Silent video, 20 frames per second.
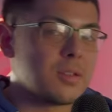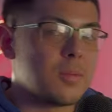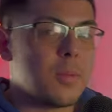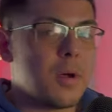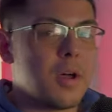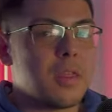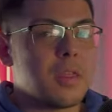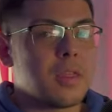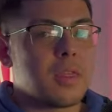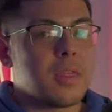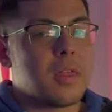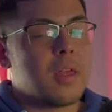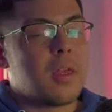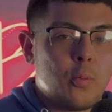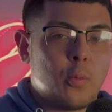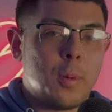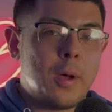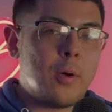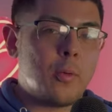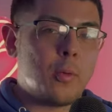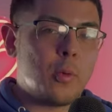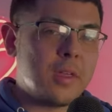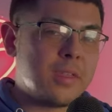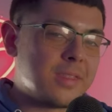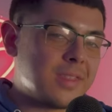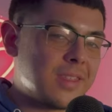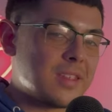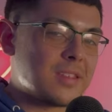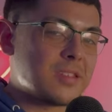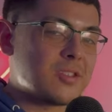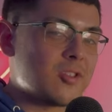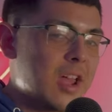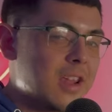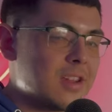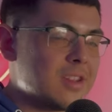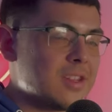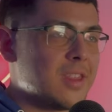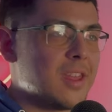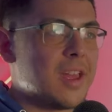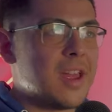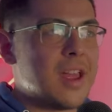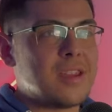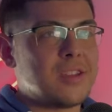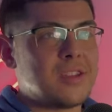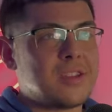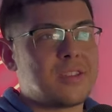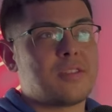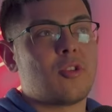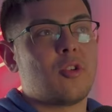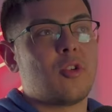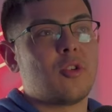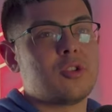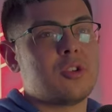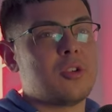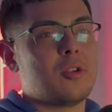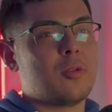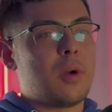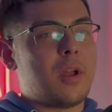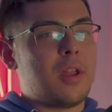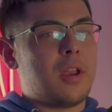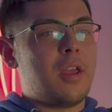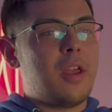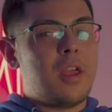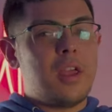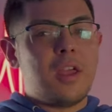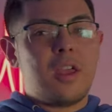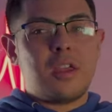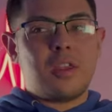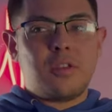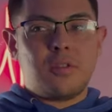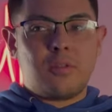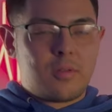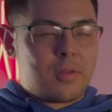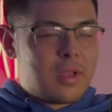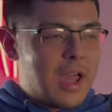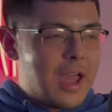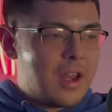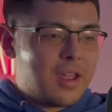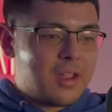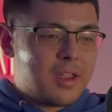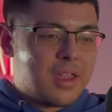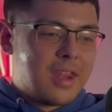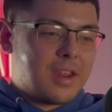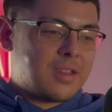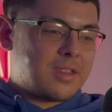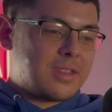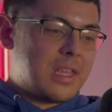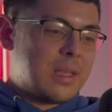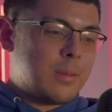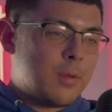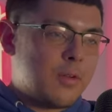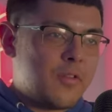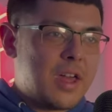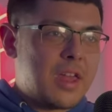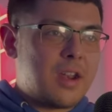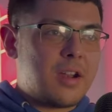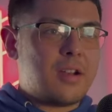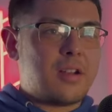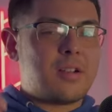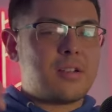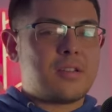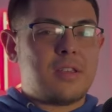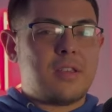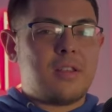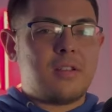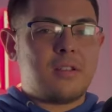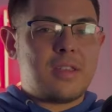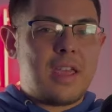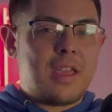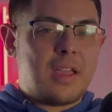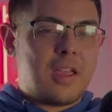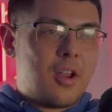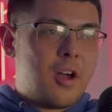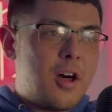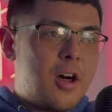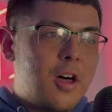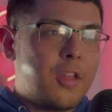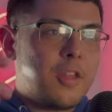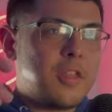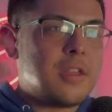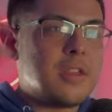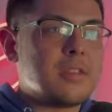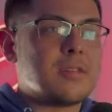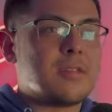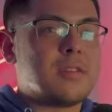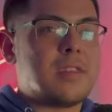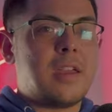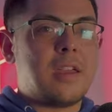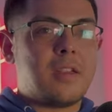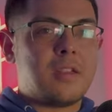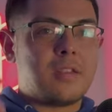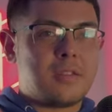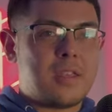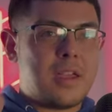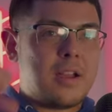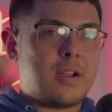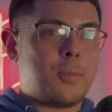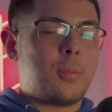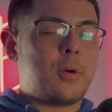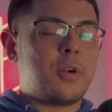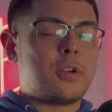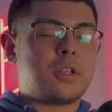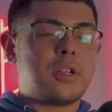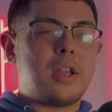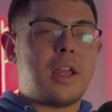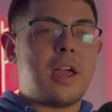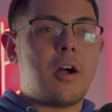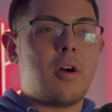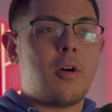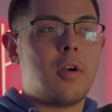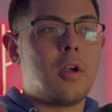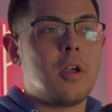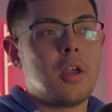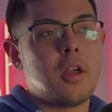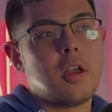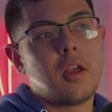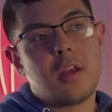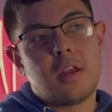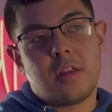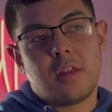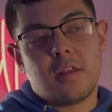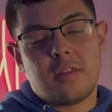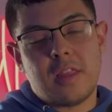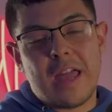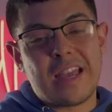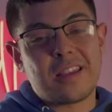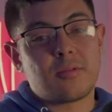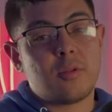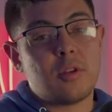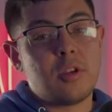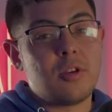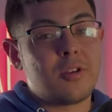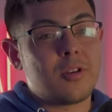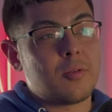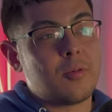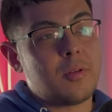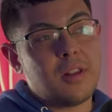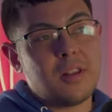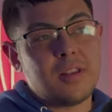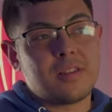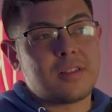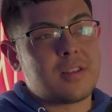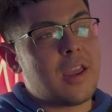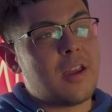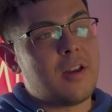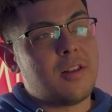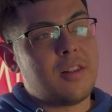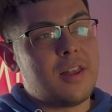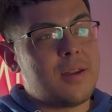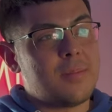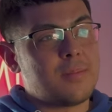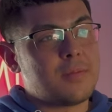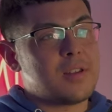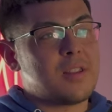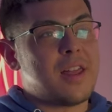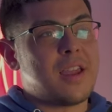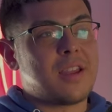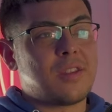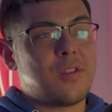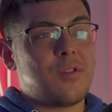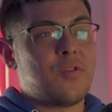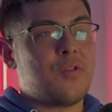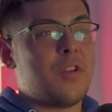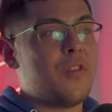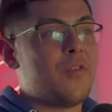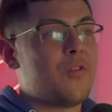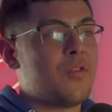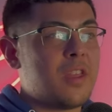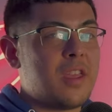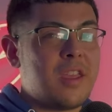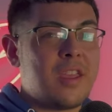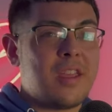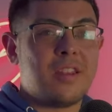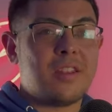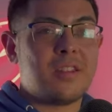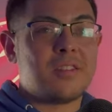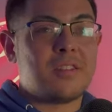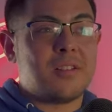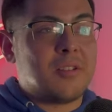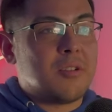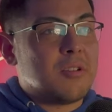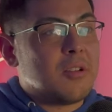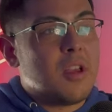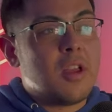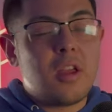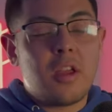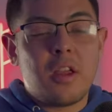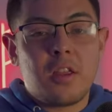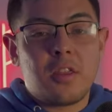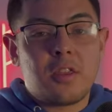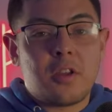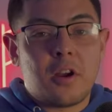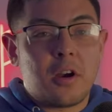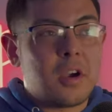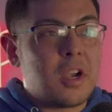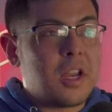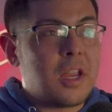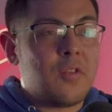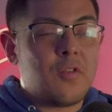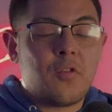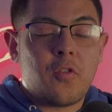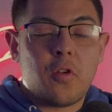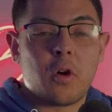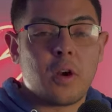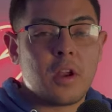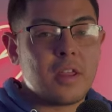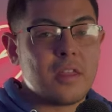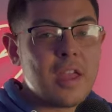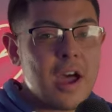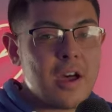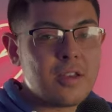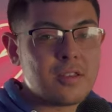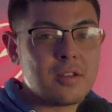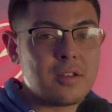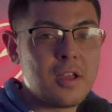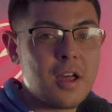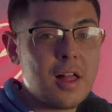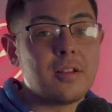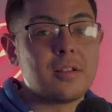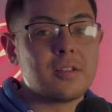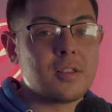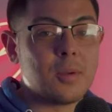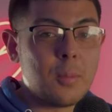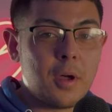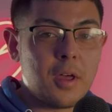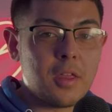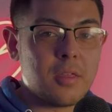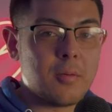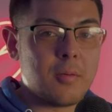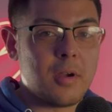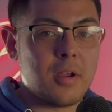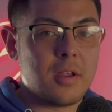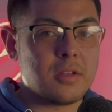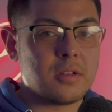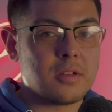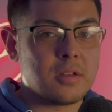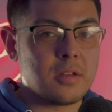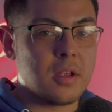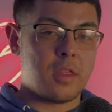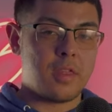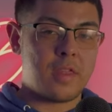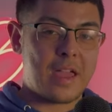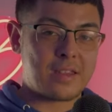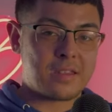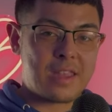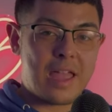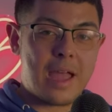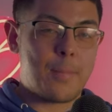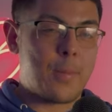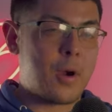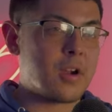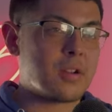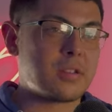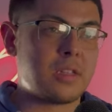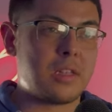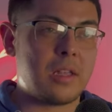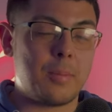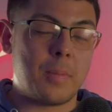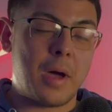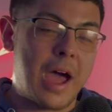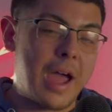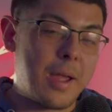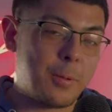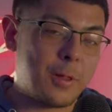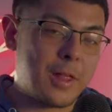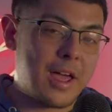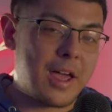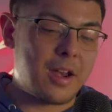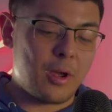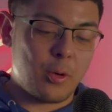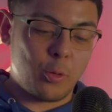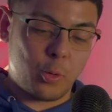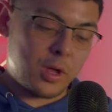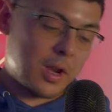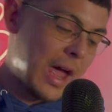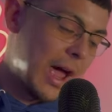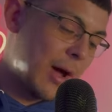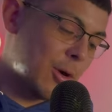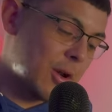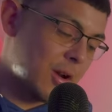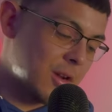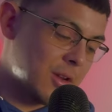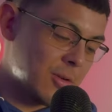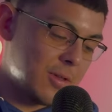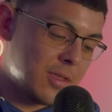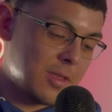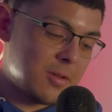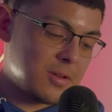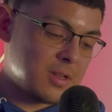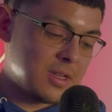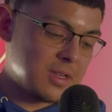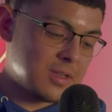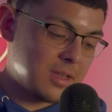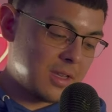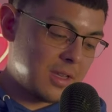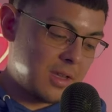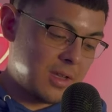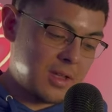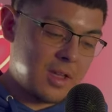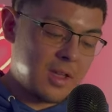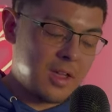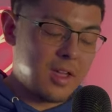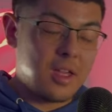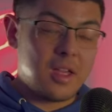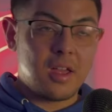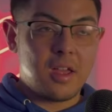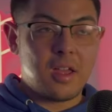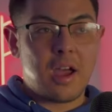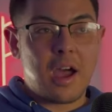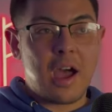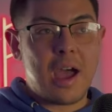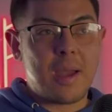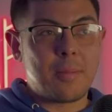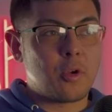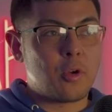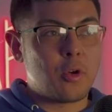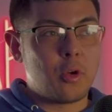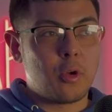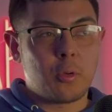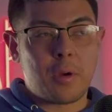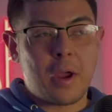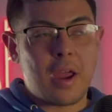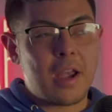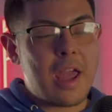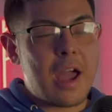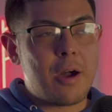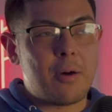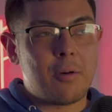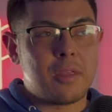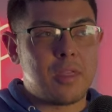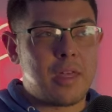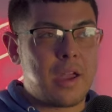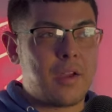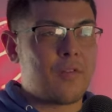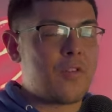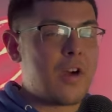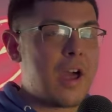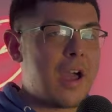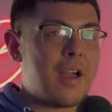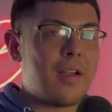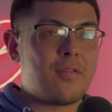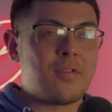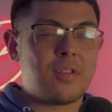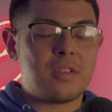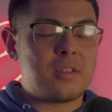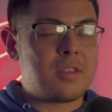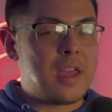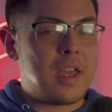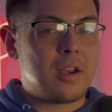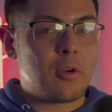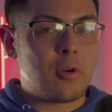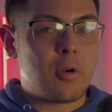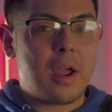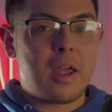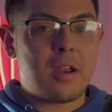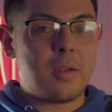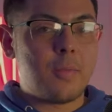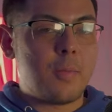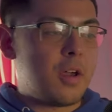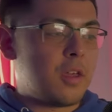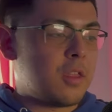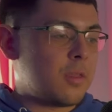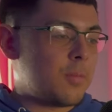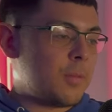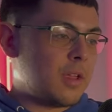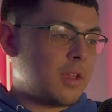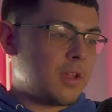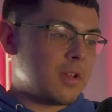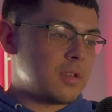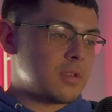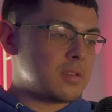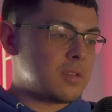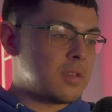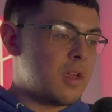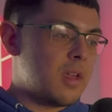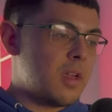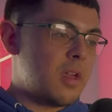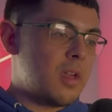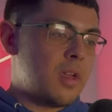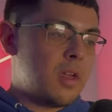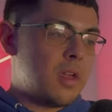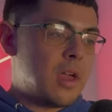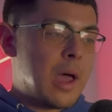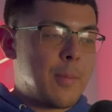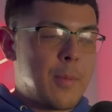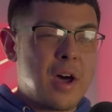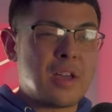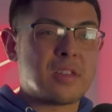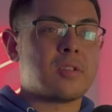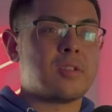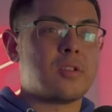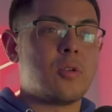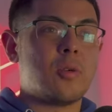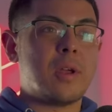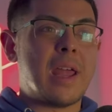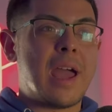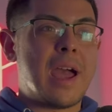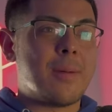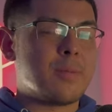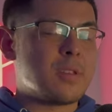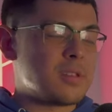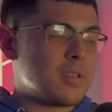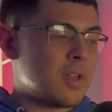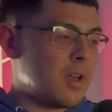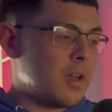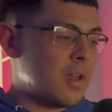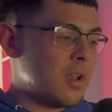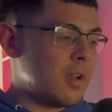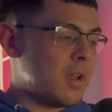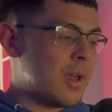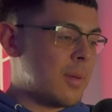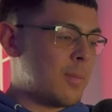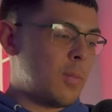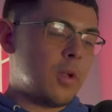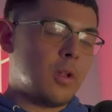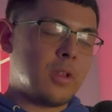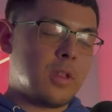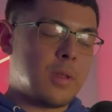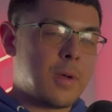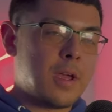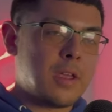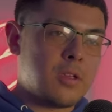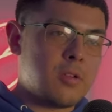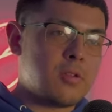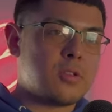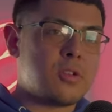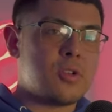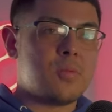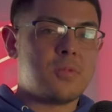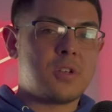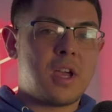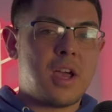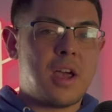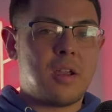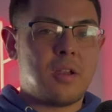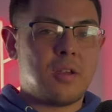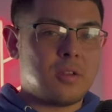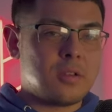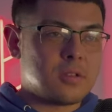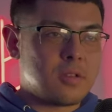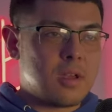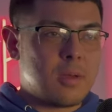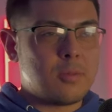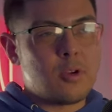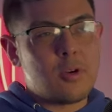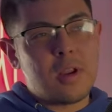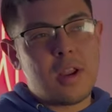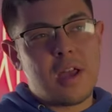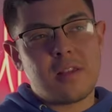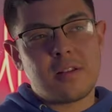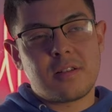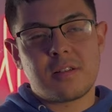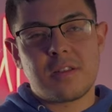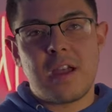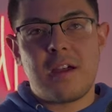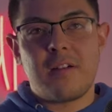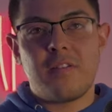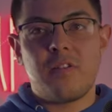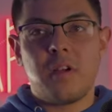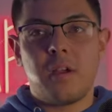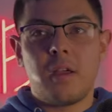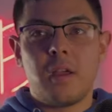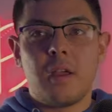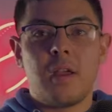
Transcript: a month, but with this strategy that I just told you, when you kind of get a team of editors and you're taking all these deals that you're pushing out, that's when you could really scale up to like the $15,000 to $30,000, $40,000 a month range. That's not personally my plan on what I want to do with UGC. I'm cool right now with like $5,000 to $10,000 a month because I'm also doing Amazon, I'm building my YouTube channel, so I'm doing other stuff.